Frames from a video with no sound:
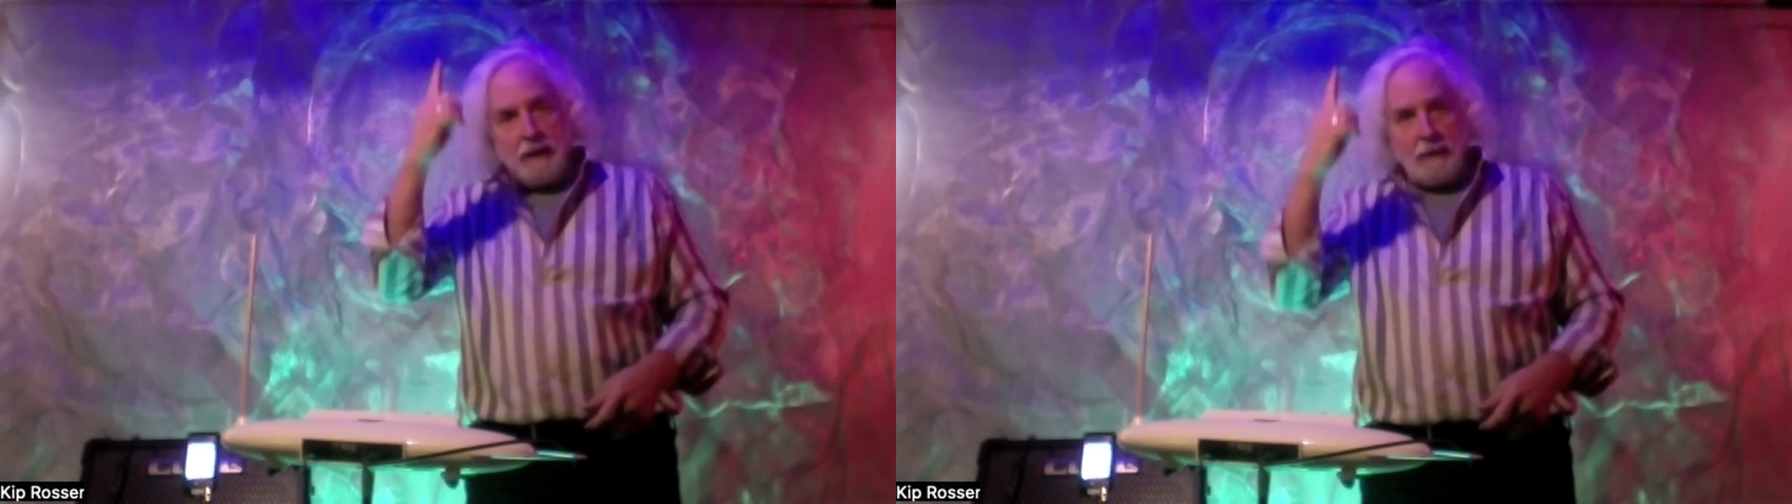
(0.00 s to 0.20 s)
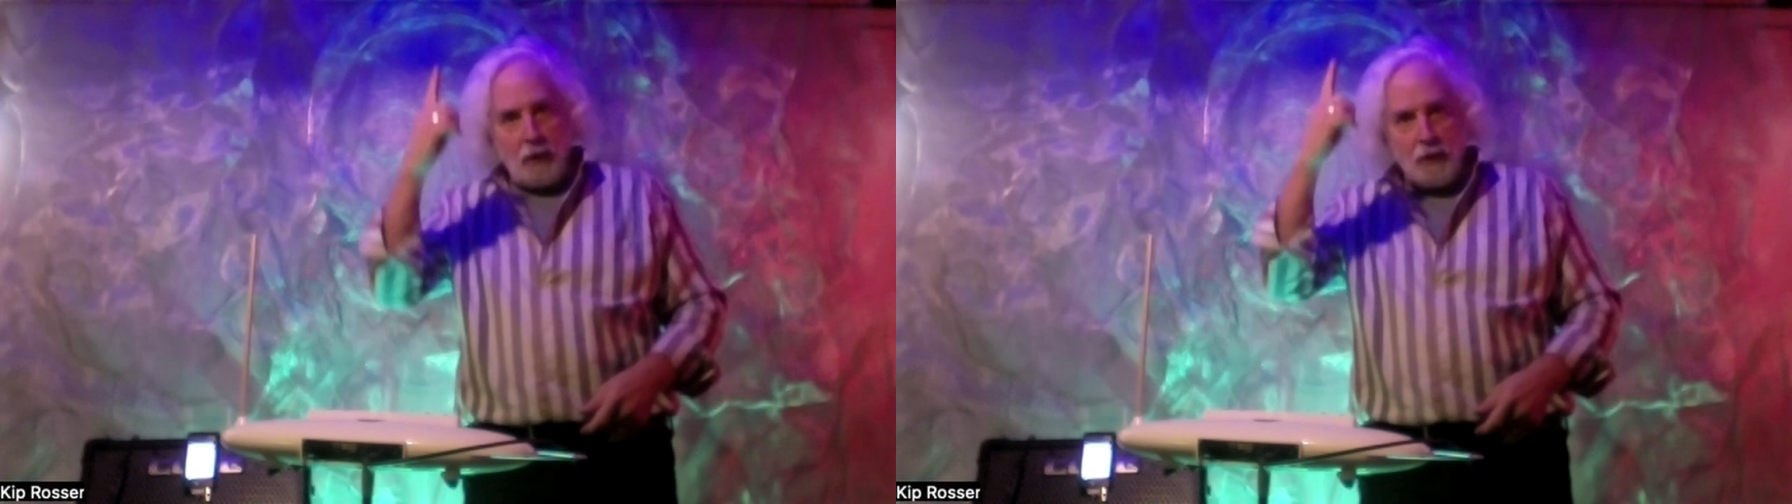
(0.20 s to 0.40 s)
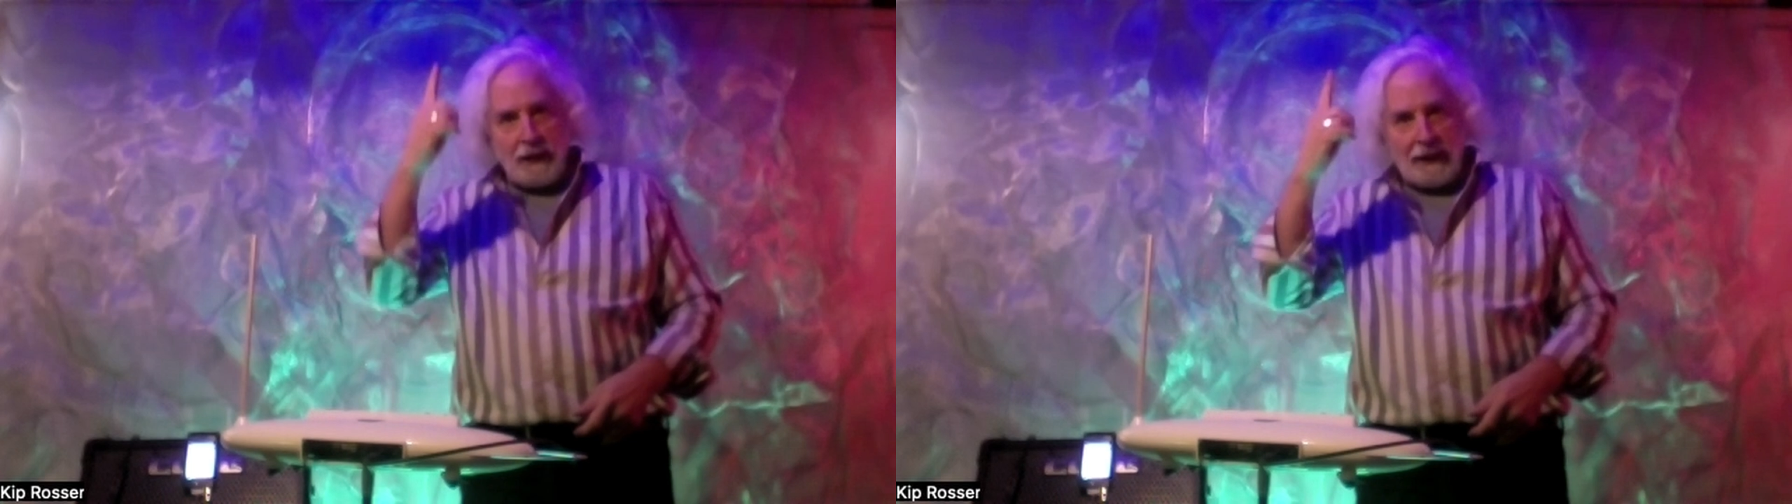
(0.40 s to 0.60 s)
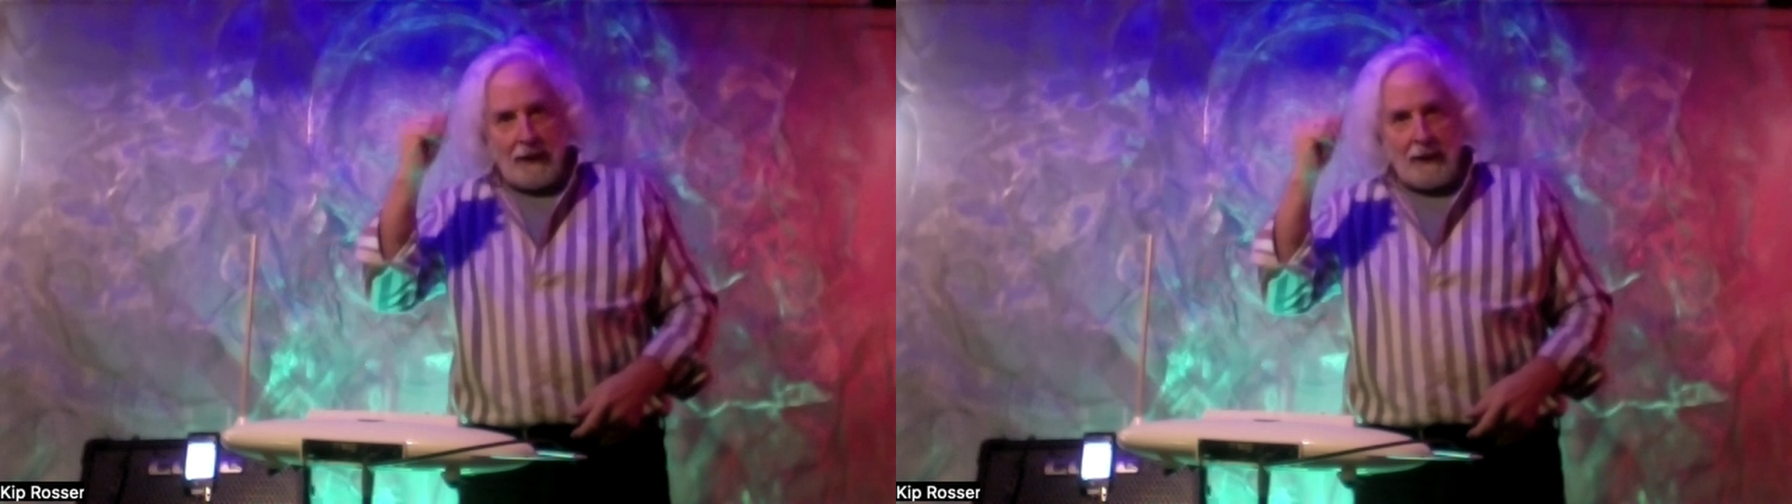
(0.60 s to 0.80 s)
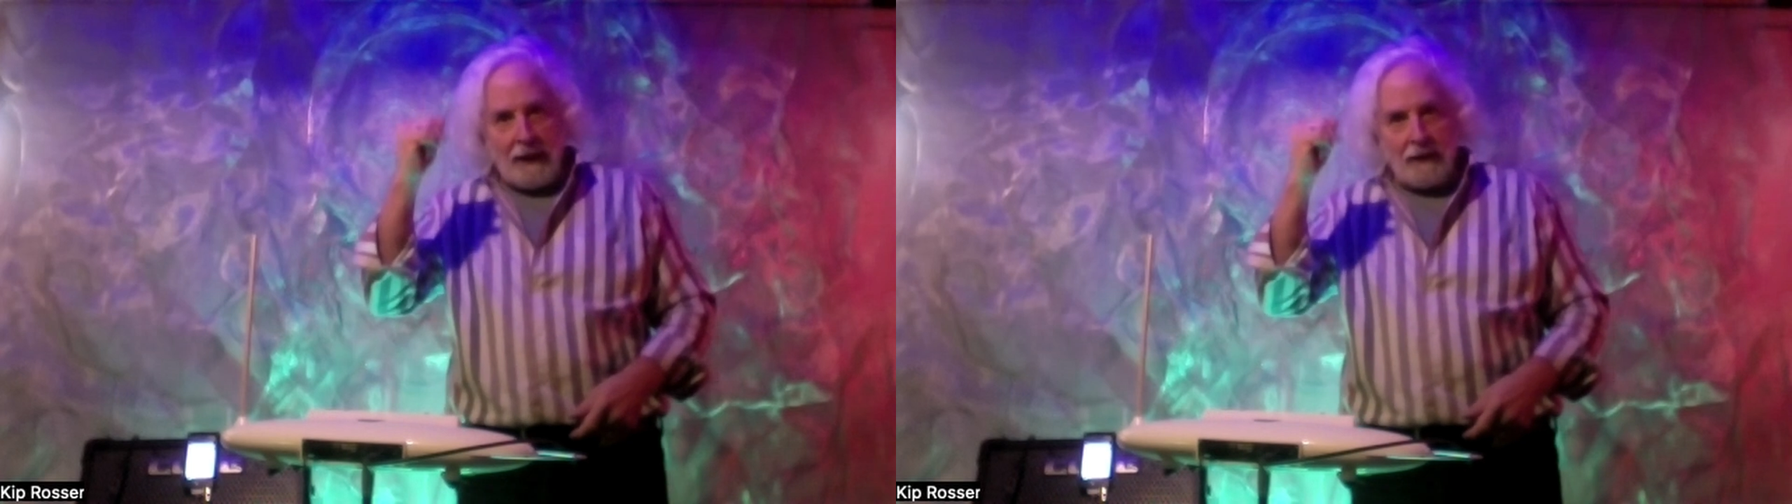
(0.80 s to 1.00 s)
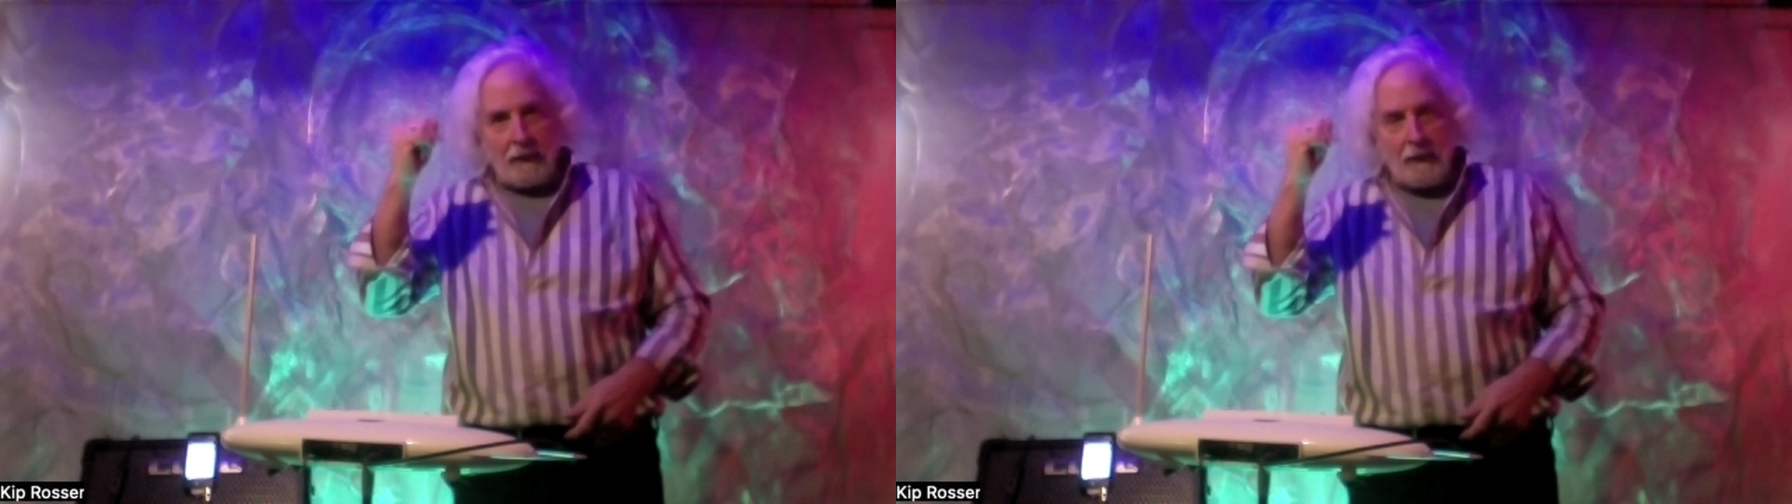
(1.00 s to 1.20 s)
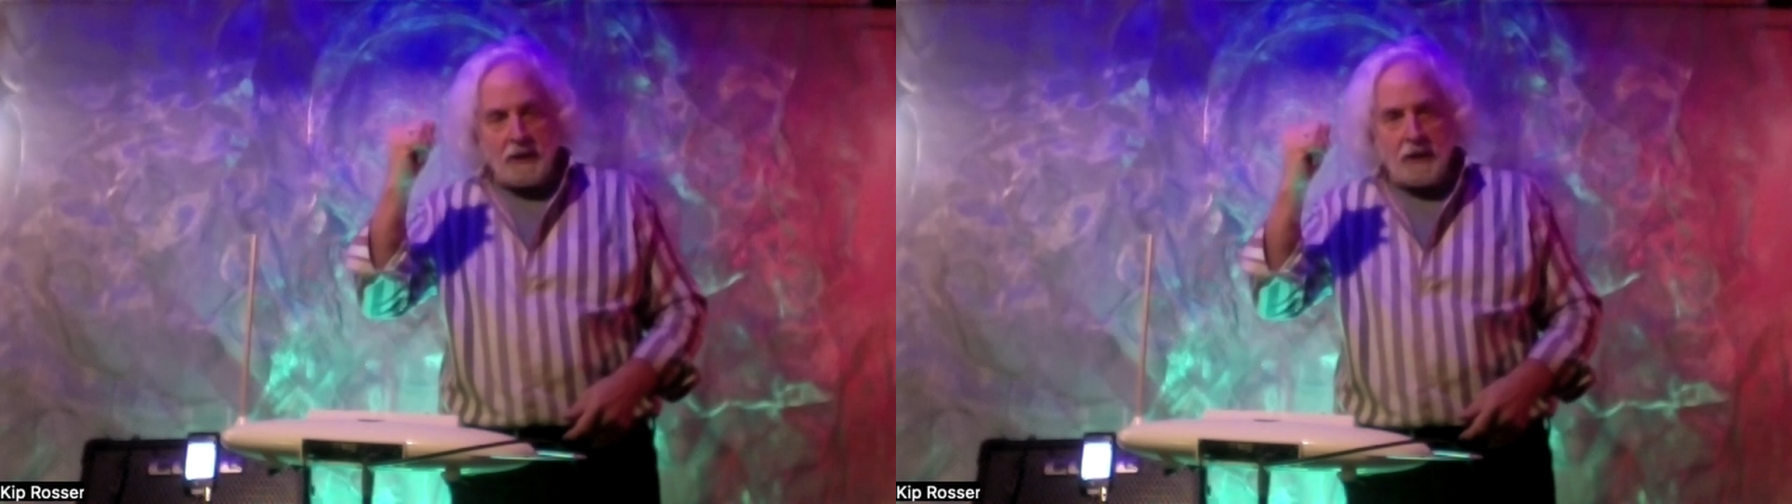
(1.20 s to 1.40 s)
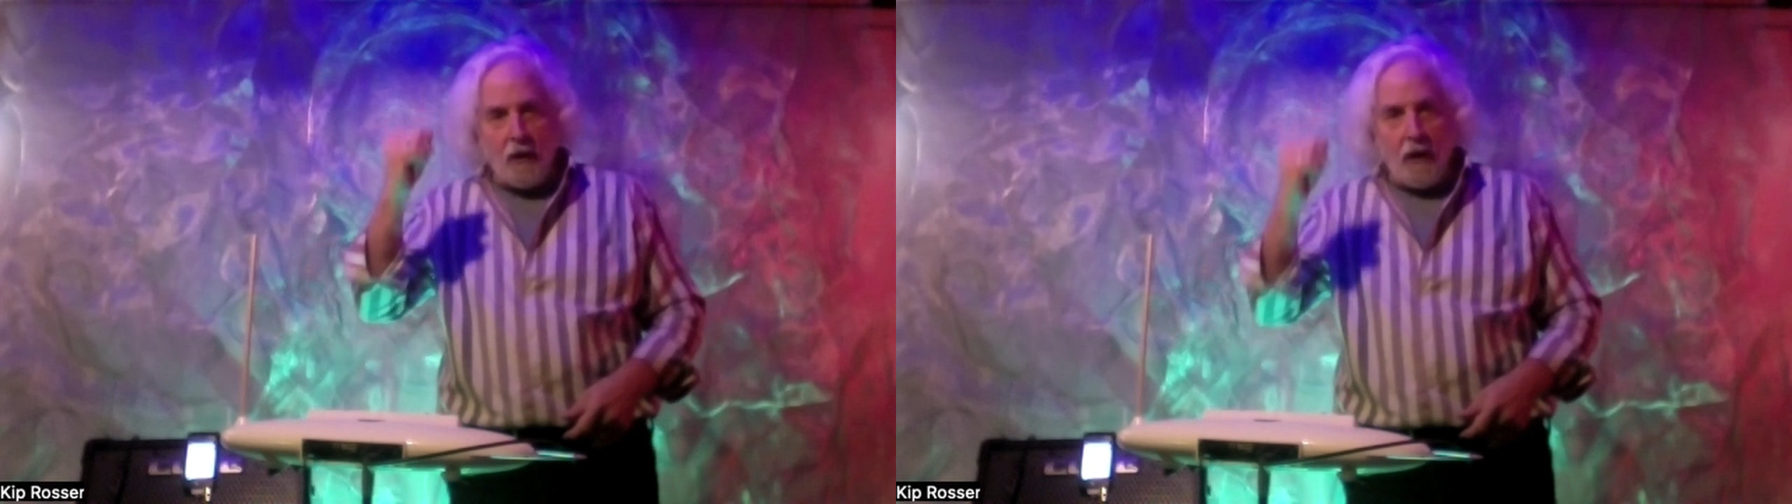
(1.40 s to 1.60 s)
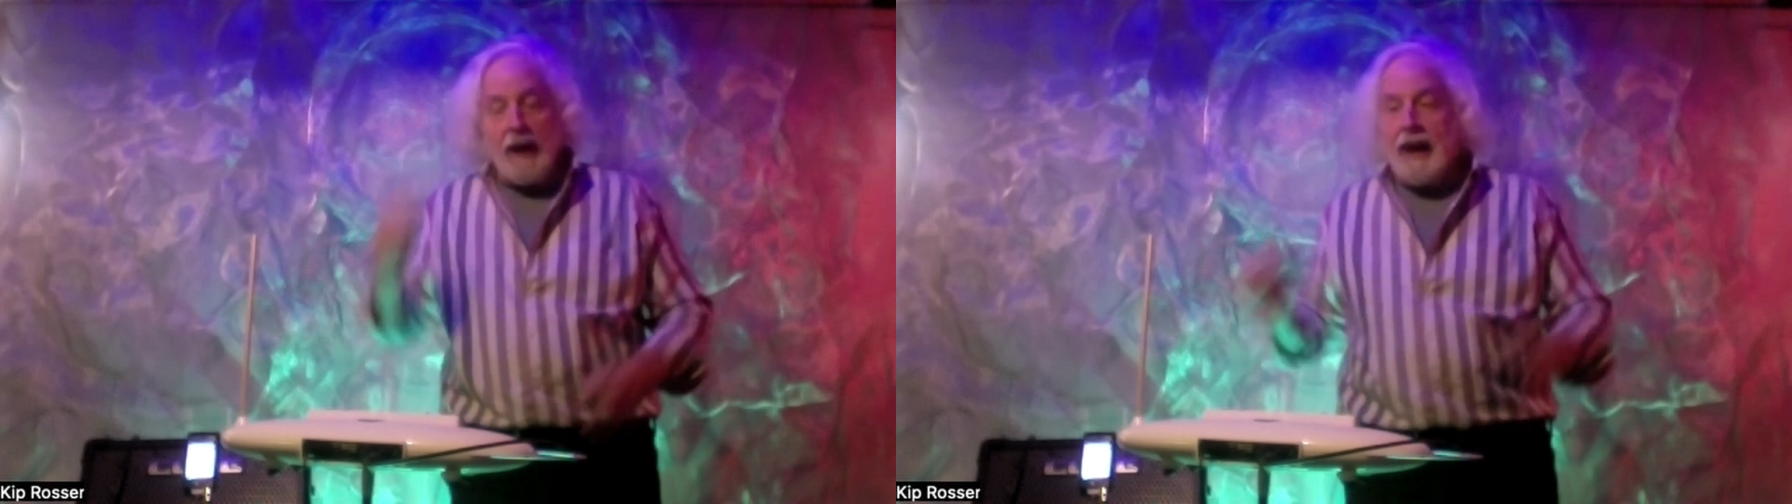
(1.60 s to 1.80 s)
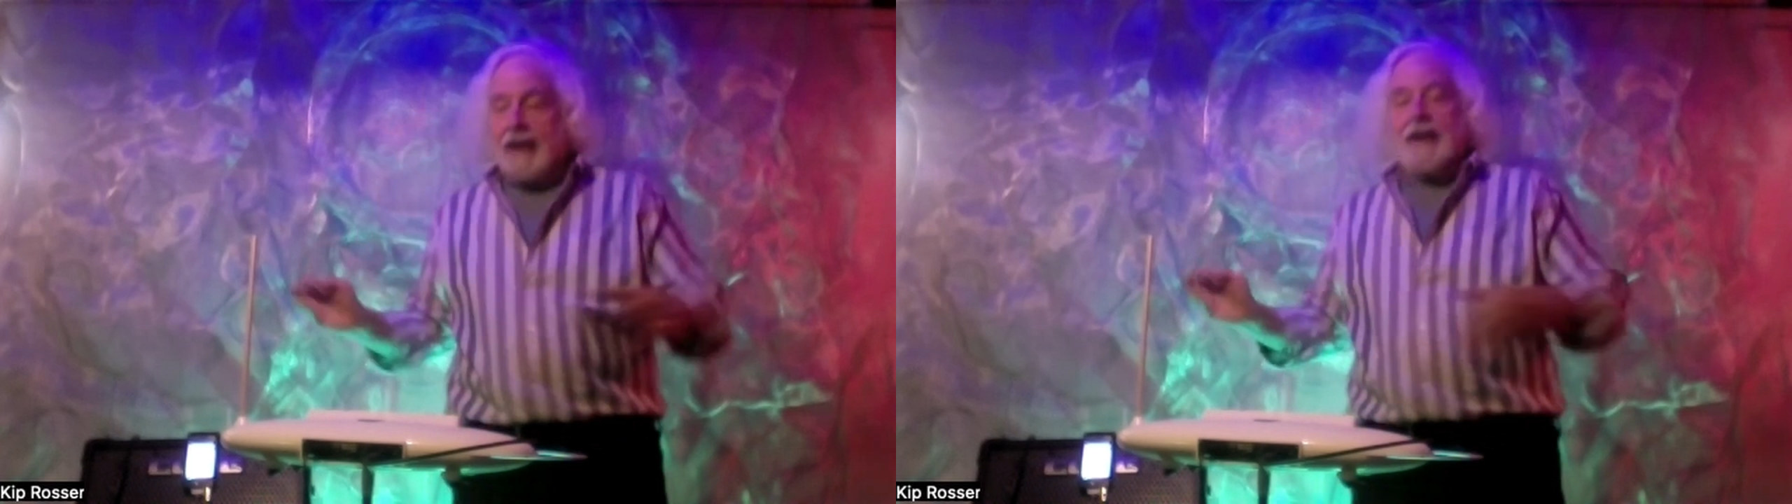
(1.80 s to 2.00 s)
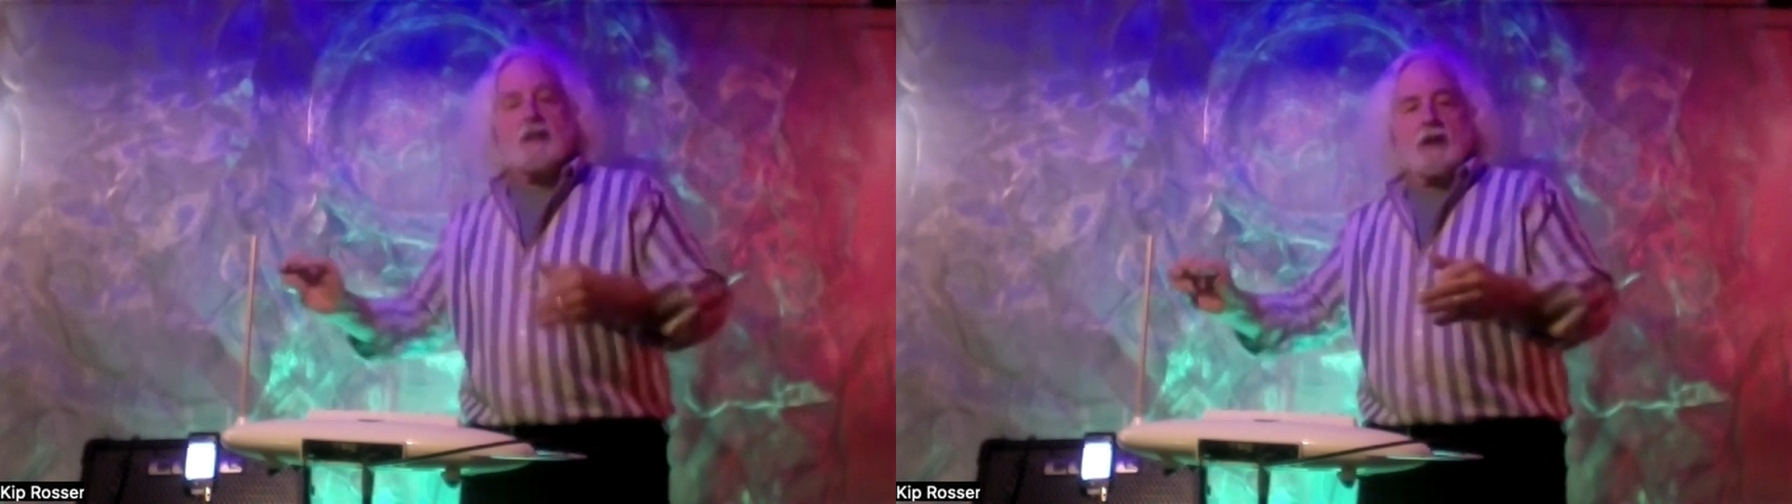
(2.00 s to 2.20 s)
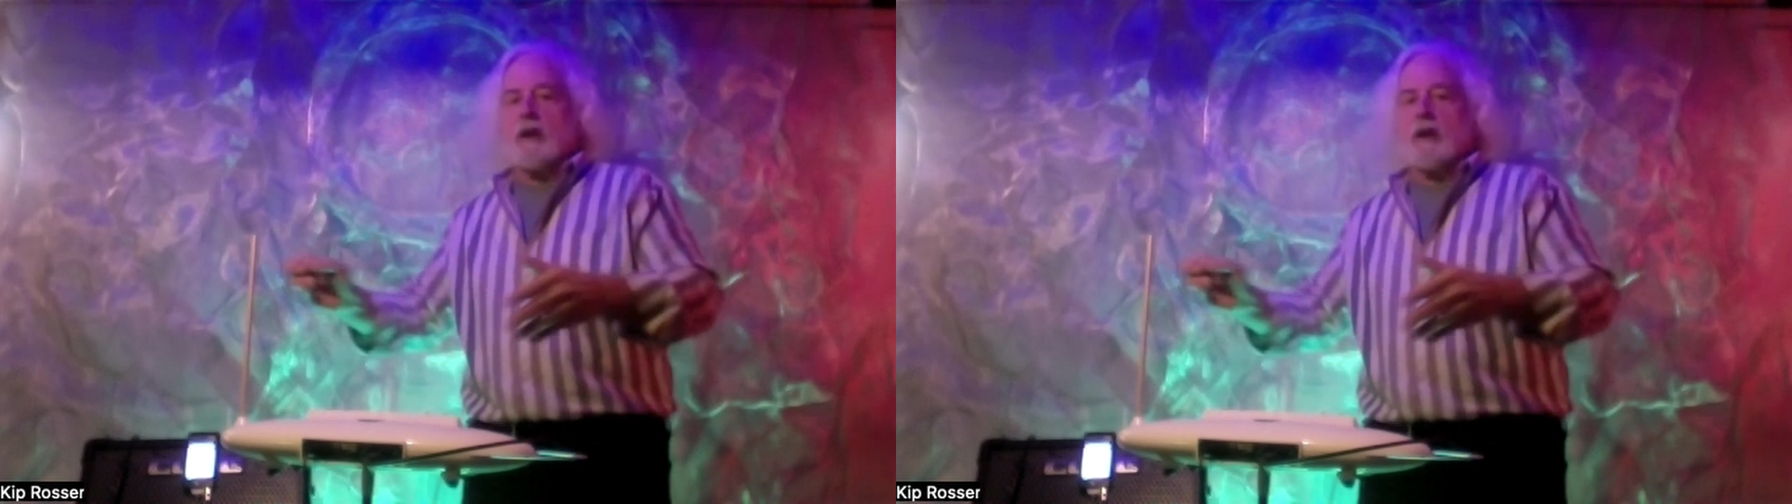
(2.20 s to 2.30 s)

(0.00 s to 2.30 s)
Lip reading: music coming in from the store, and I started